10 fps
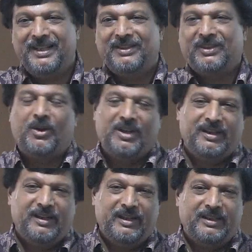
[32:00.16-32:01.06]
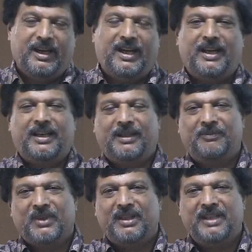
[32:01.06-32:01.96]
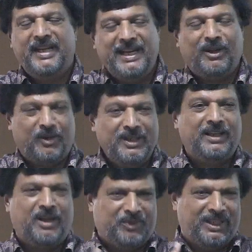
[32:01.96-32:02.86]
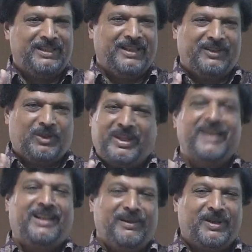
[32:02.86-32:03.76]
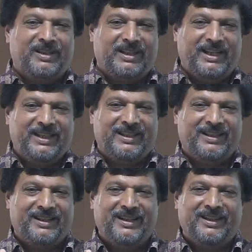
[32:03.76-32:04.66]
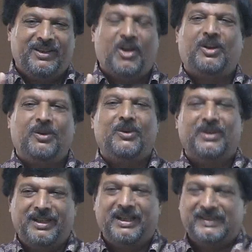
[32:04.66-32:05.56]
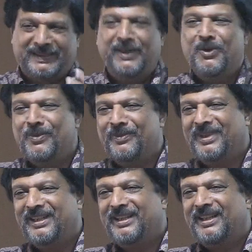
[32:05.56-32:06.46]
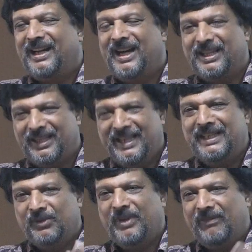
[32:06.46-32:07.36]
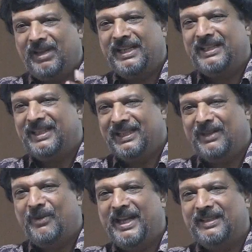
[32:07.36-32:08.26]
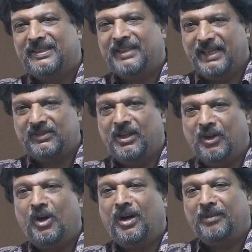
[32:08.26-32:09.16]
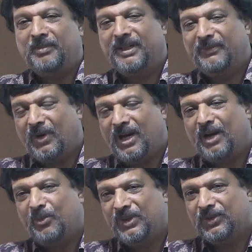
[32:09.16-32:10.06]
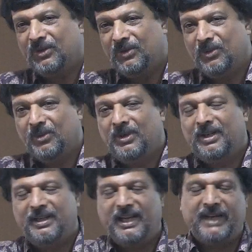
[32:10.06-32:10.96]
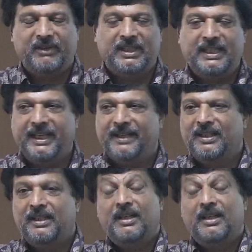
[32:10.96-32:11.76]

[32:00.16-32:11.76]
So the decolonial option is to think differently, not to assume the things we have learned in the West as the norm for how we should do language learning.